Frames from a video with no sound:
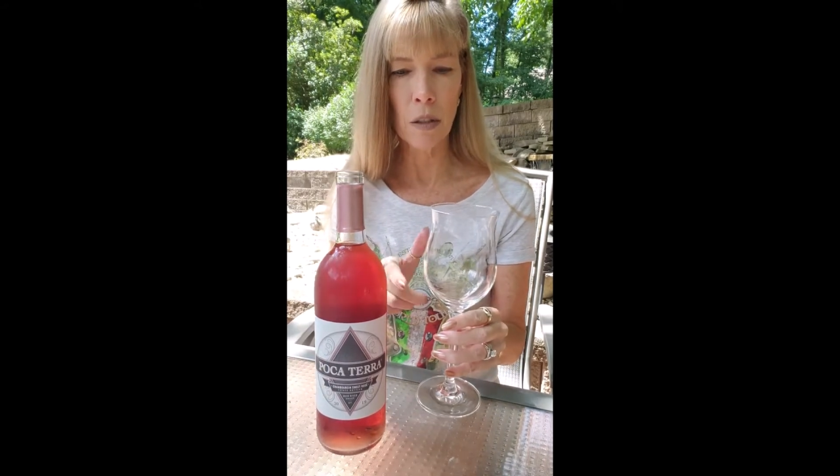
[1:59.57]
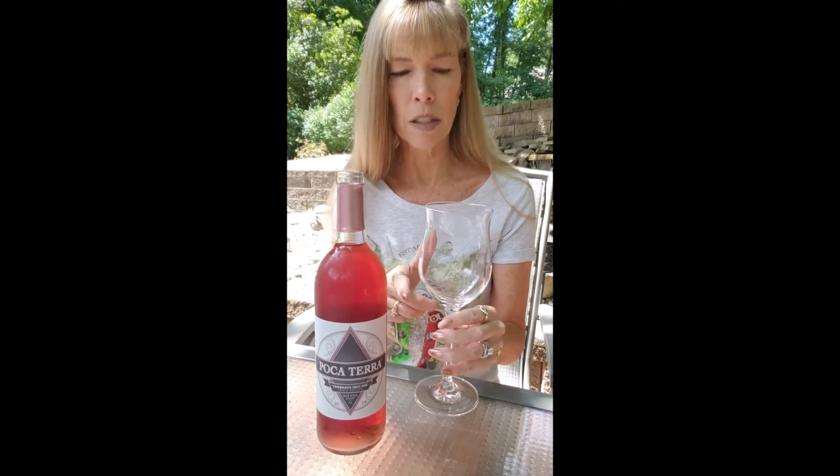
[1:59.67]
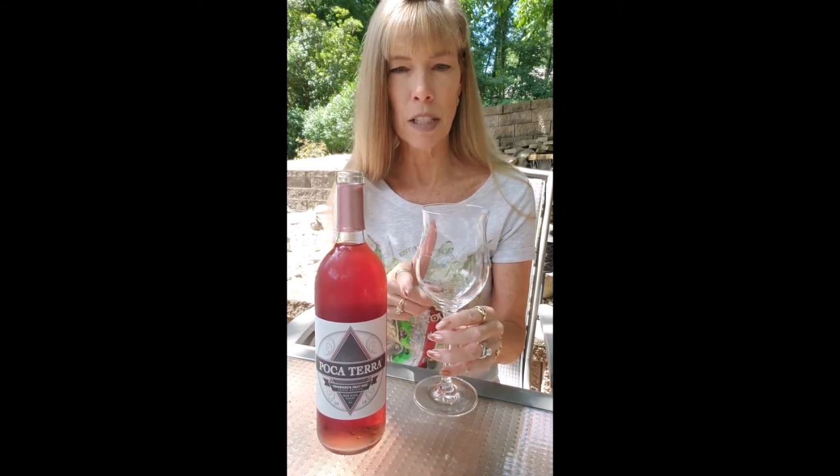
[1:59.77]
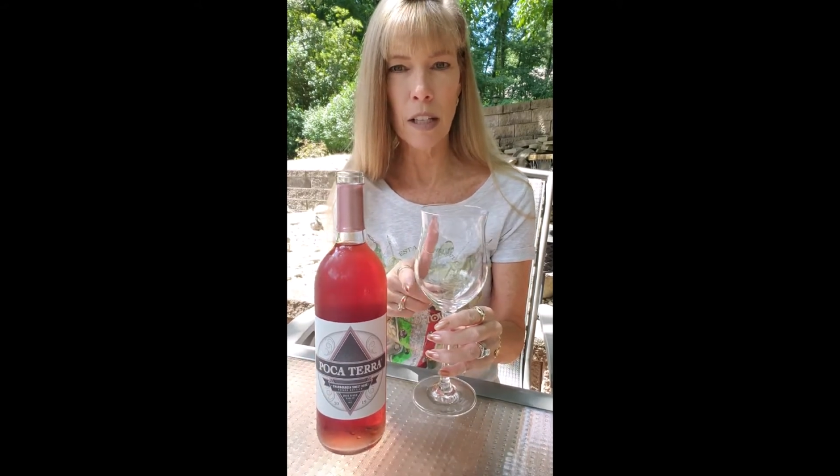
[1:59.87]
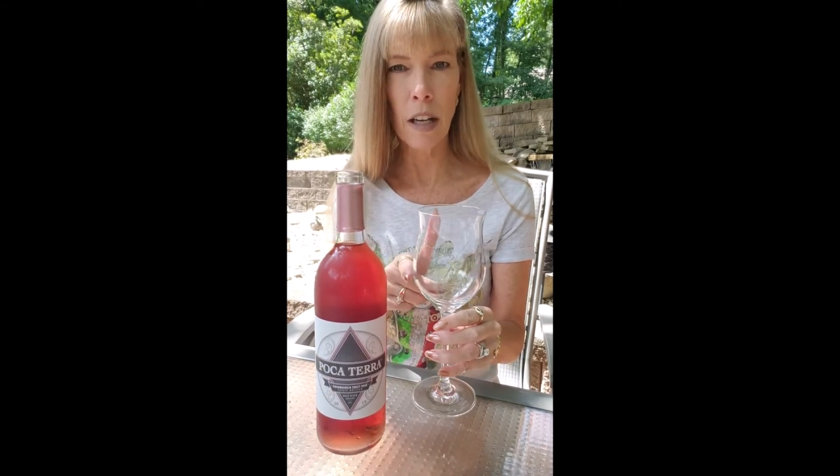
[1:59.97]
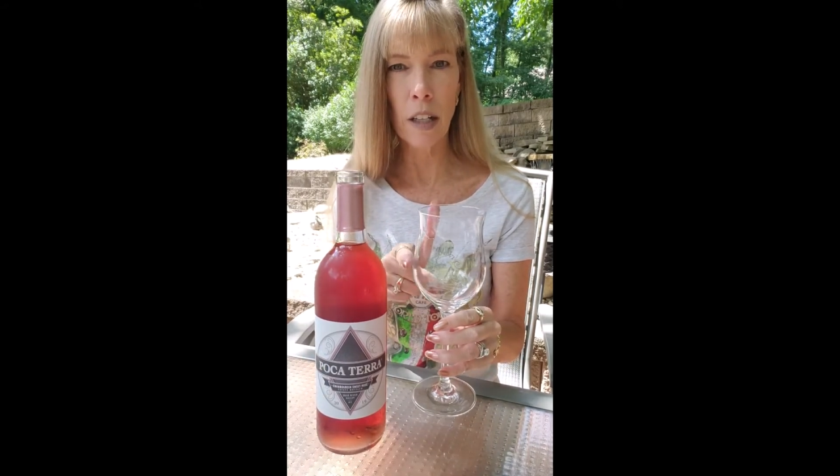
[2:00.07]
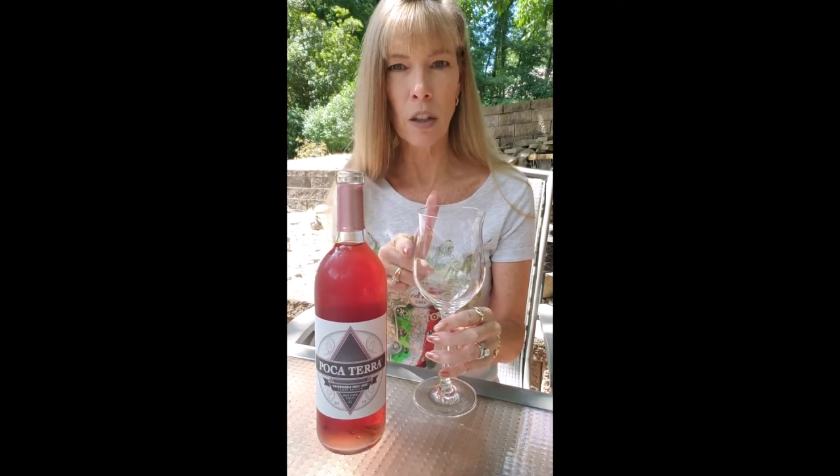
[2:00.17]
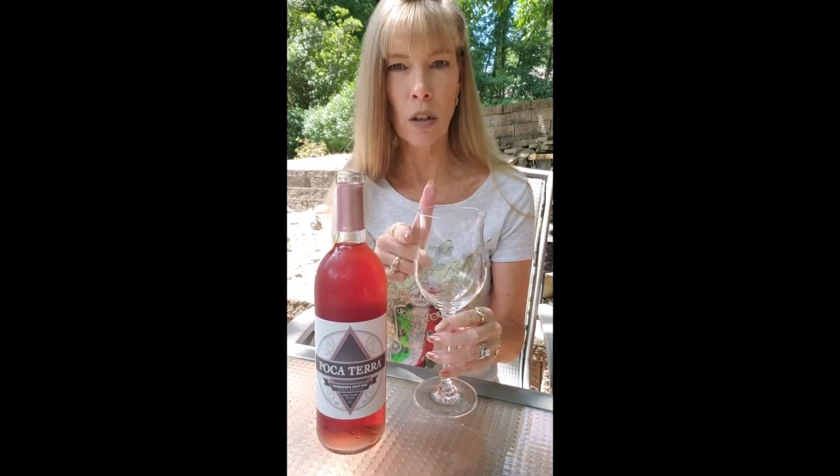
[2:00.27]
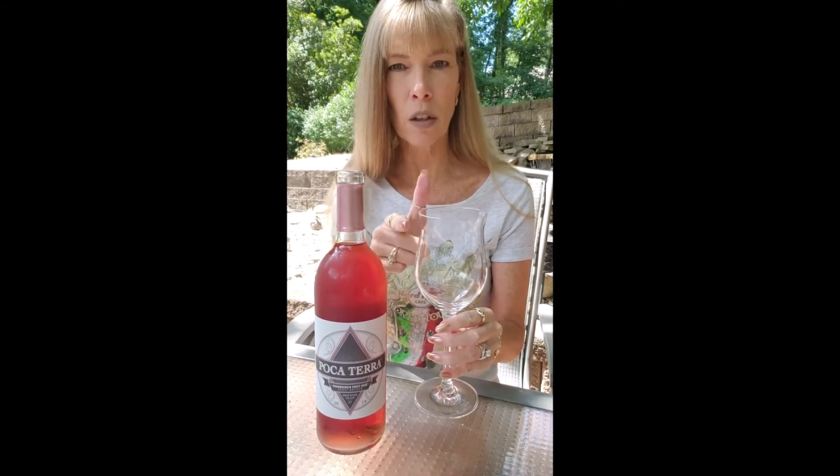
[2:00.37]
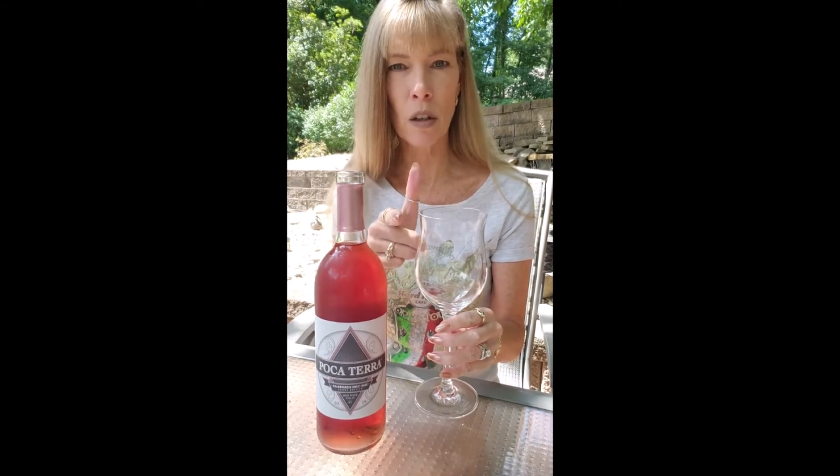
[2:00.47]
You can see it kind
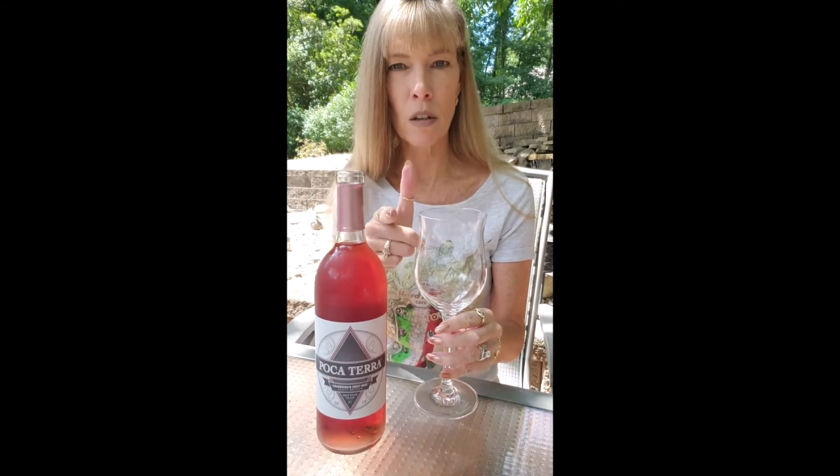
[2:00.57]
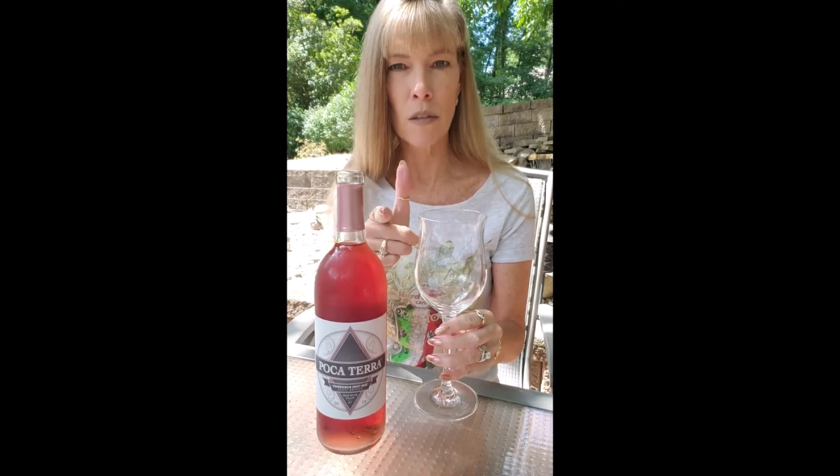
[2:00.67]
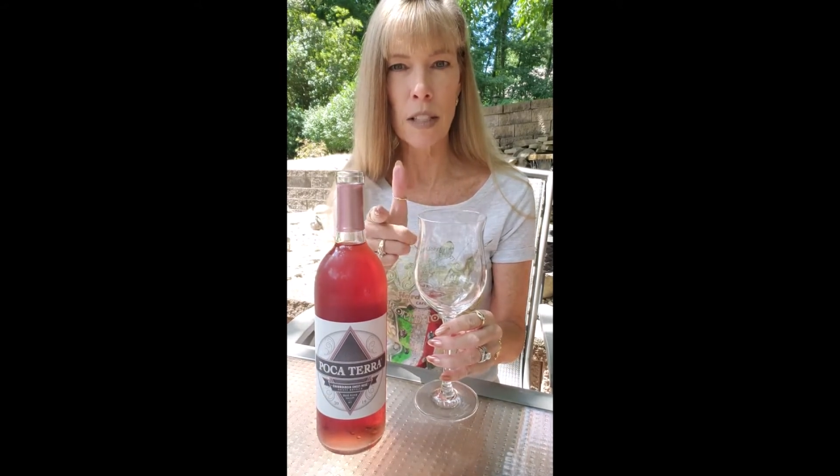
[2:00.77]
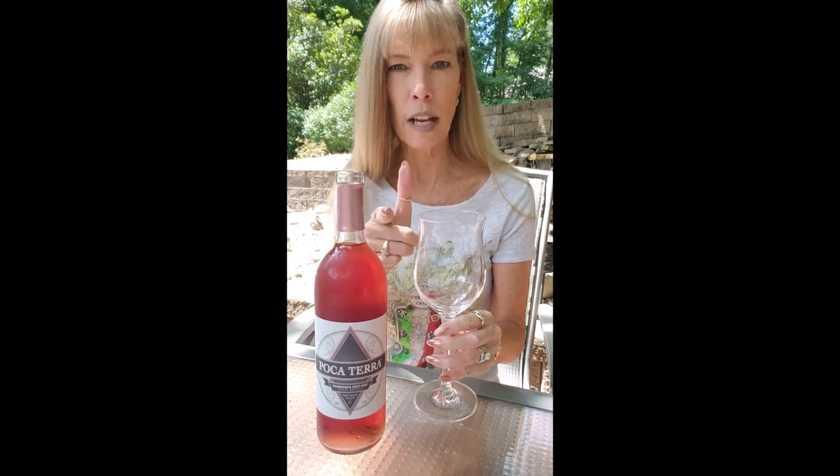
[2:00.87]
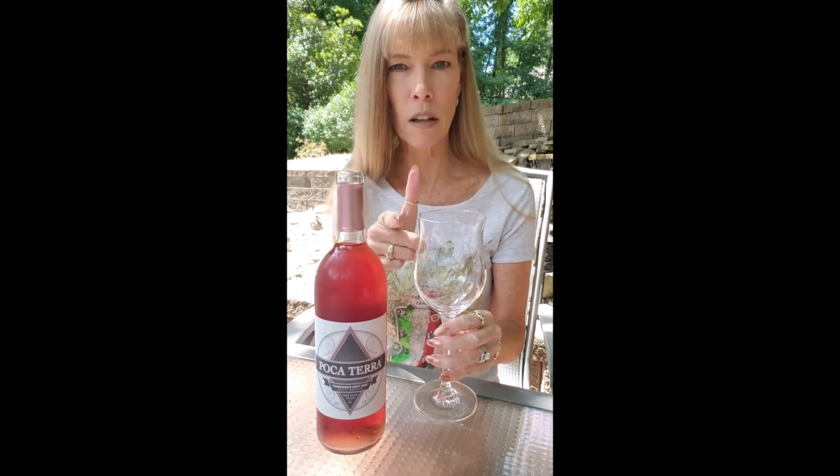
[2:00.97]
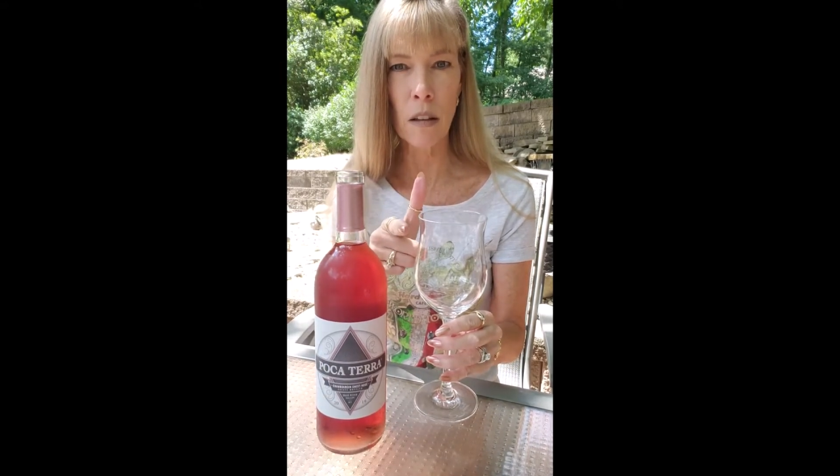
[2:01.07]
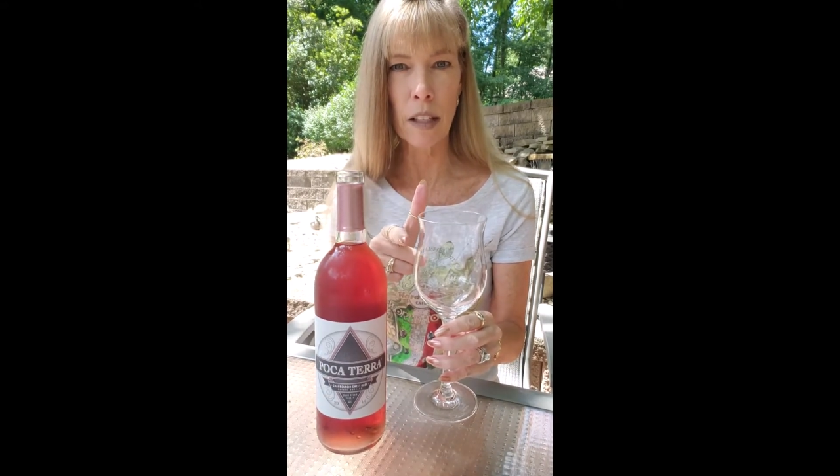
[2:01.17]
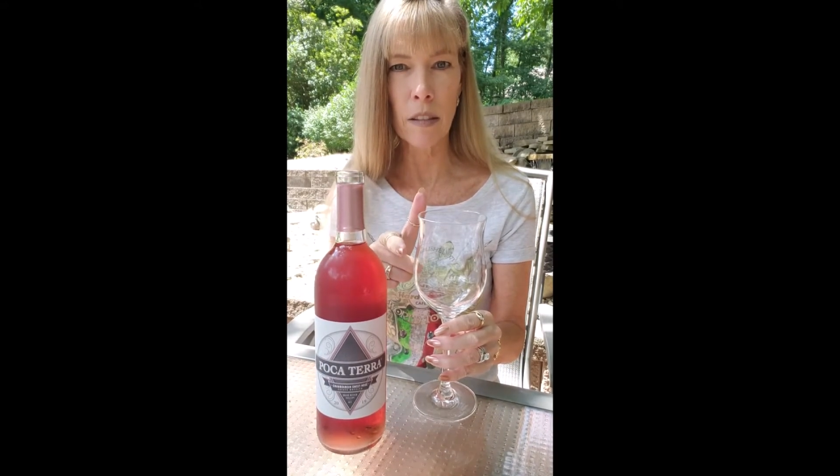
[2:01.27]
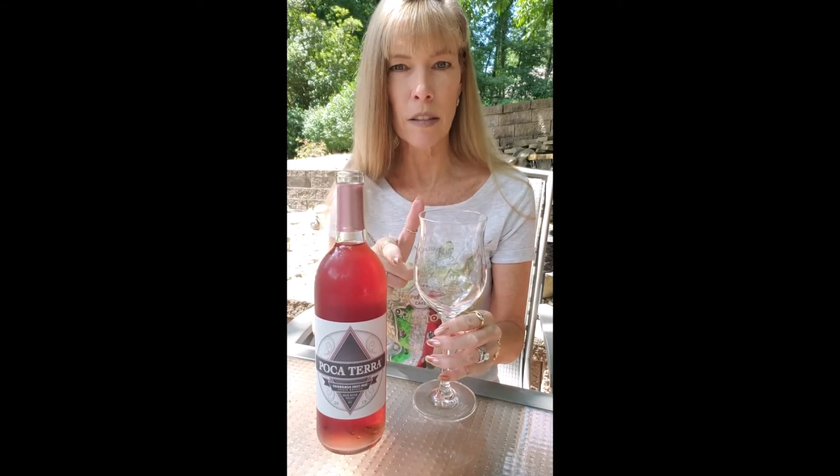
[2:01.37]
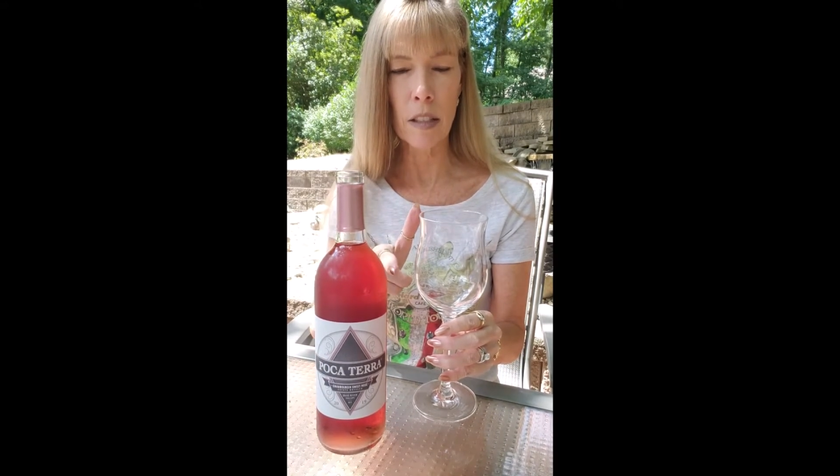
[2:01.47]
of curves out
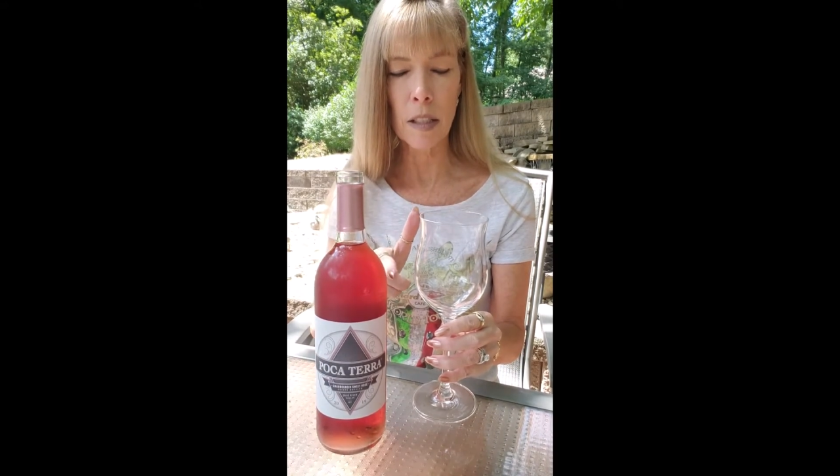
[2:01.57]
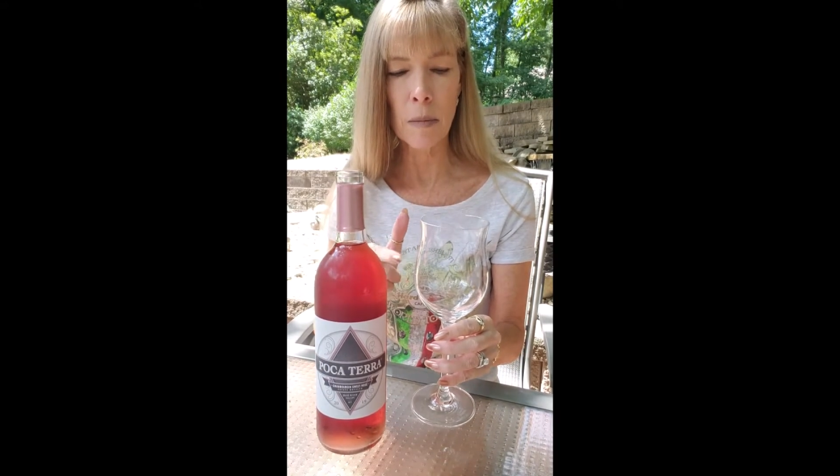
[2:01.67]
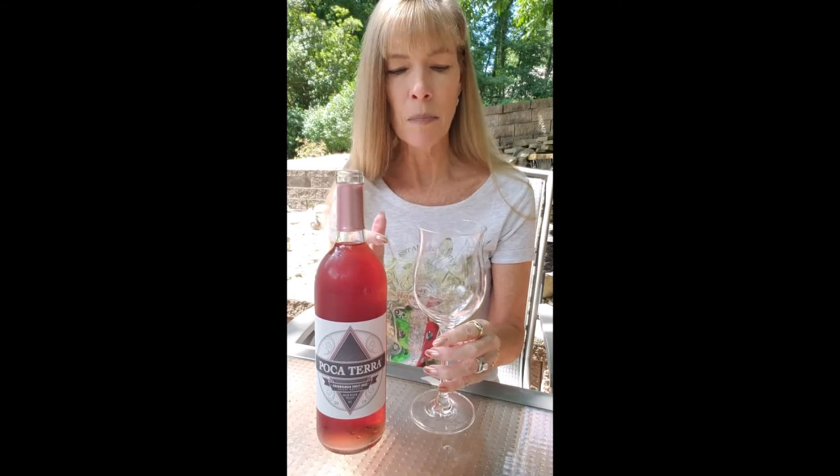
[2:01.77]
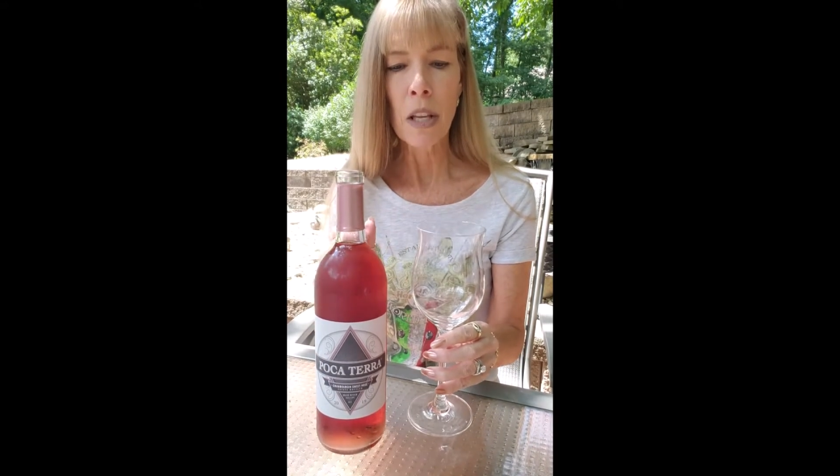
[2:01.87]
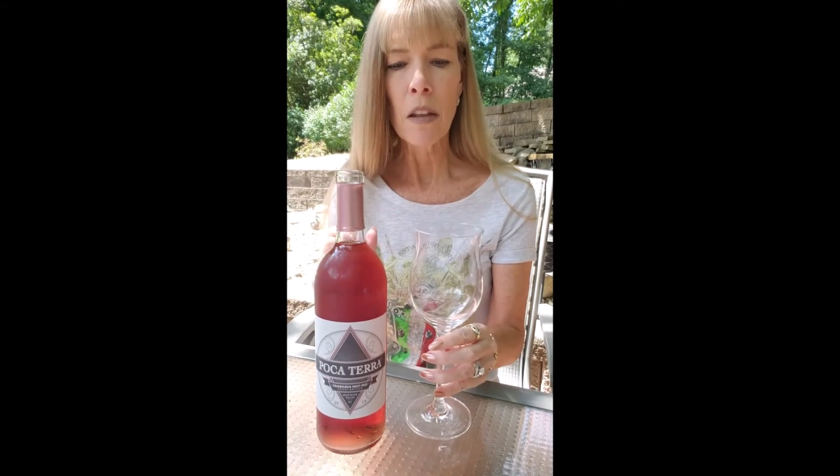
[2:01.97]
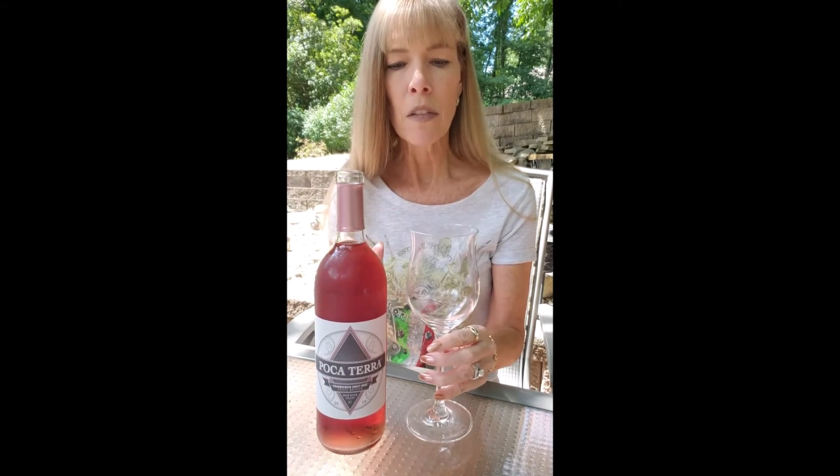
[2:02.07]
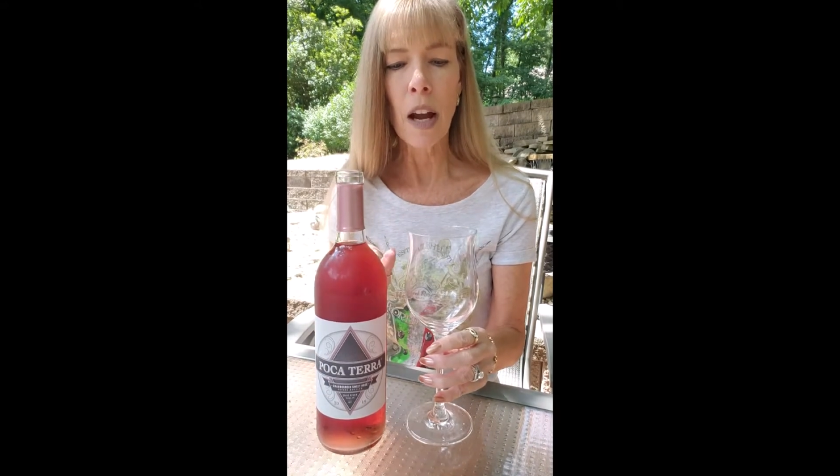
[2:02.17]
like this. The